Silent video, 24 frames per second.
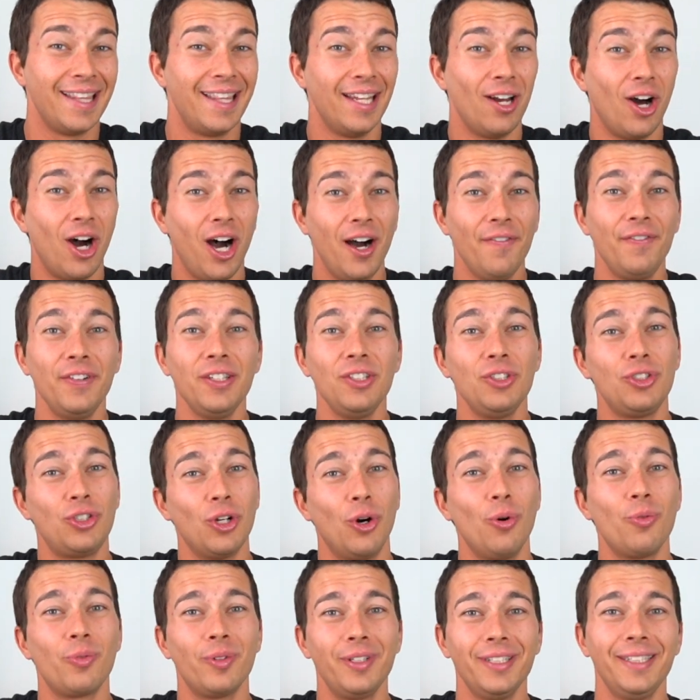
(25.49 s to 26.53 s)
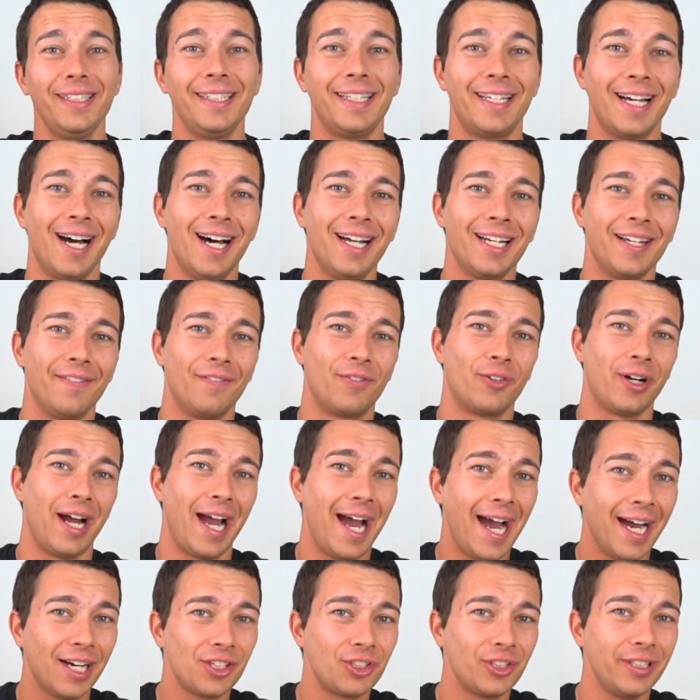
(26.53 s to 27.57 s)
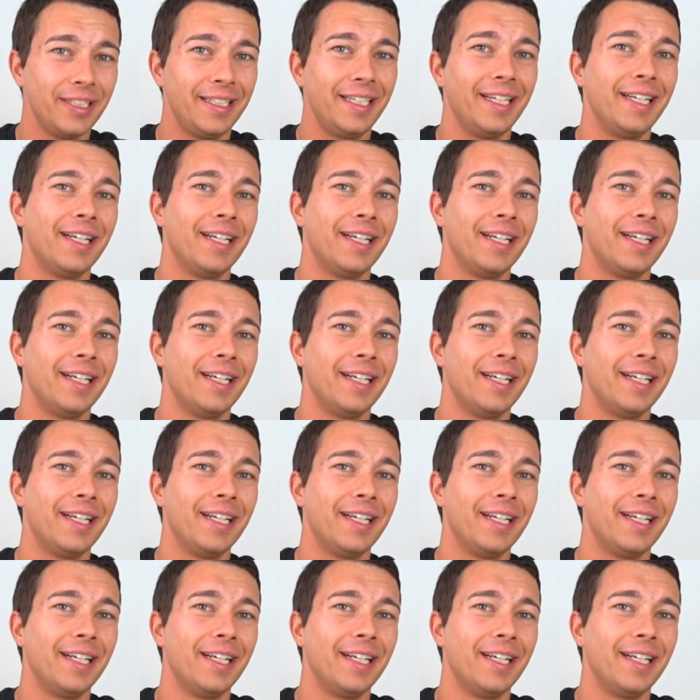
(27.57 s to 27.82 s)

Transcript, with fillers: that often don't really cut it for actually